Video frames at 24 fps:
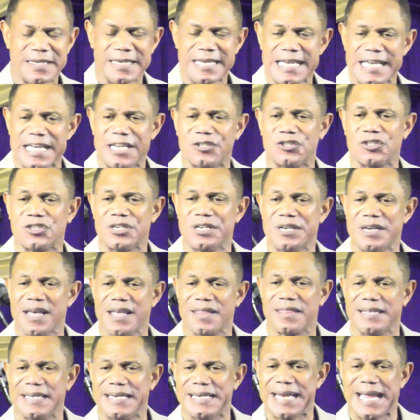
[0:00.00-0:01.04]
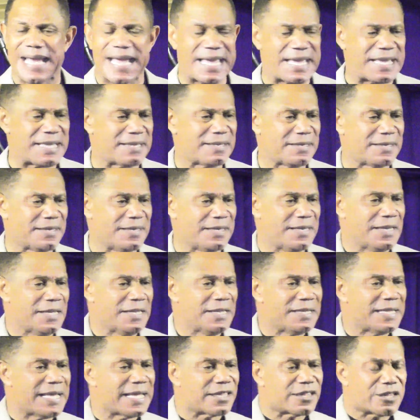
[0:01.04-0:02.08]
It's another day
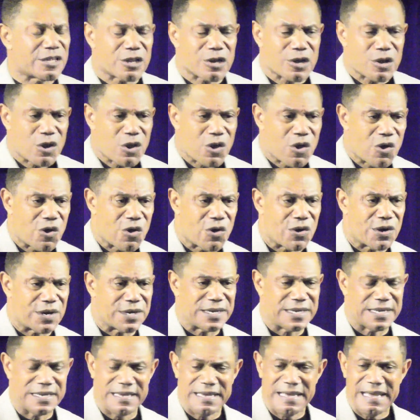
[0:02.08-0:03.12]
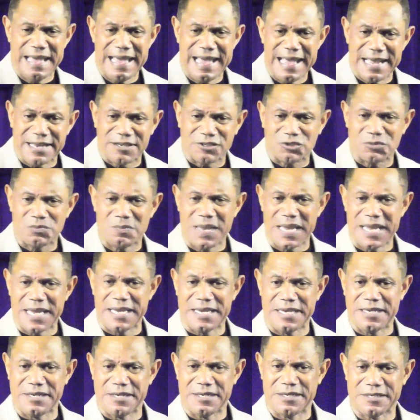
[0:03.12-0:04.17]
that the Lord has
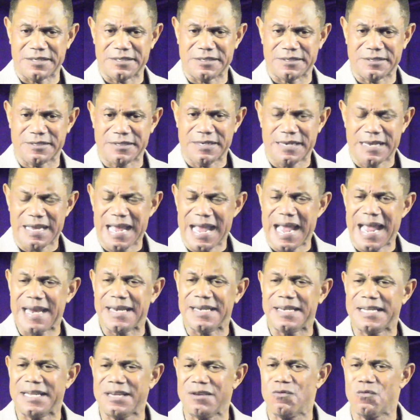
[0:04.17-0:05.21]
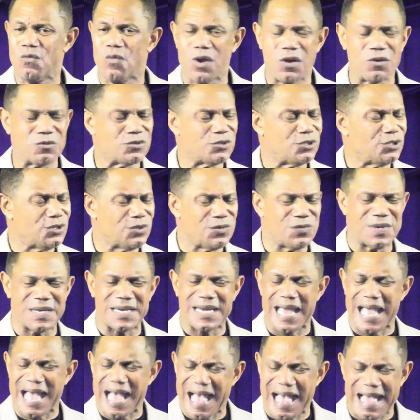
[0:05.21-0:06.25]
made. And He wants you
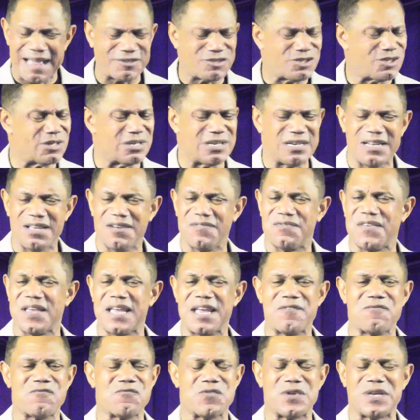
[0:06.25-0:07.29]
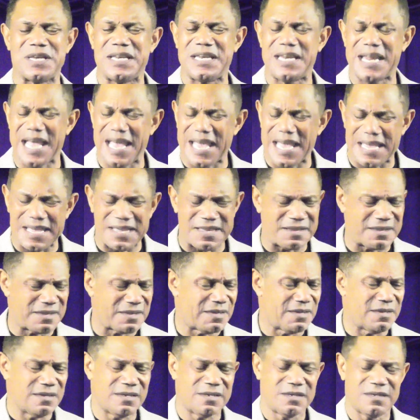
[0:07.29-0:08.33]
and I to live every day
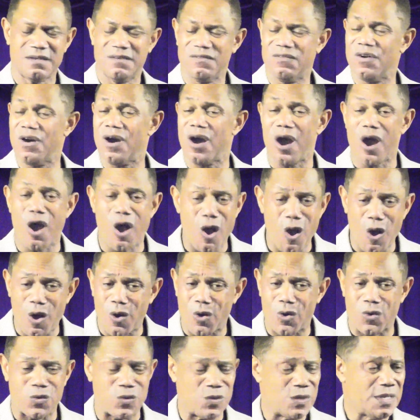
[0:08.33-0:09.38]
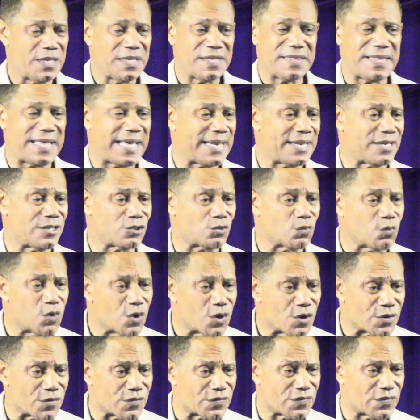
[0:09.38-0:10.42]
for all that it's
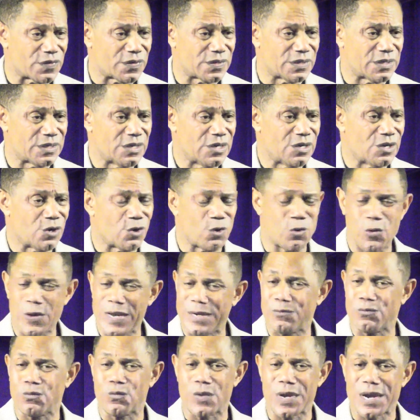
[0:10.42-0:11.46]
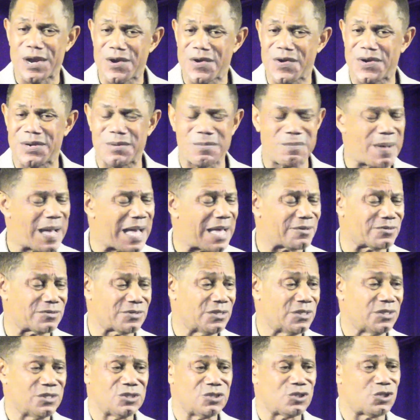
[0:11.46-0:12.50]
worth. Quit worrying about
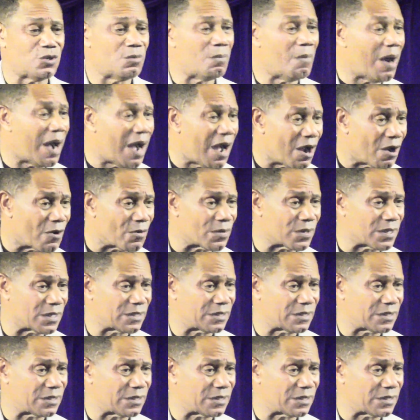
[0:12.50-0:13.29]
tomorrow.